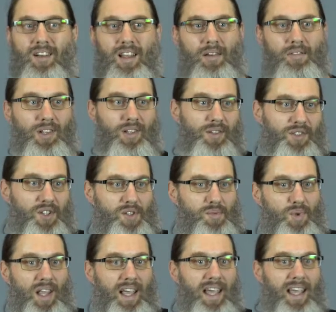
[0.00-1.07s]
It'll have a little
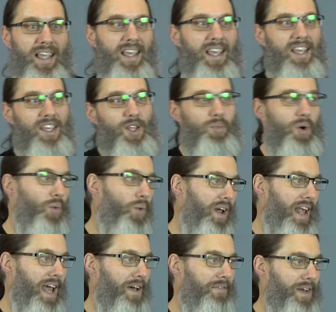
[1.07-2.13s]
display. You put
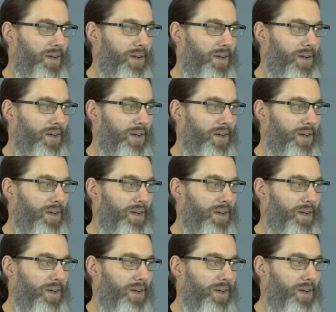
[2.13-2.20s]
one half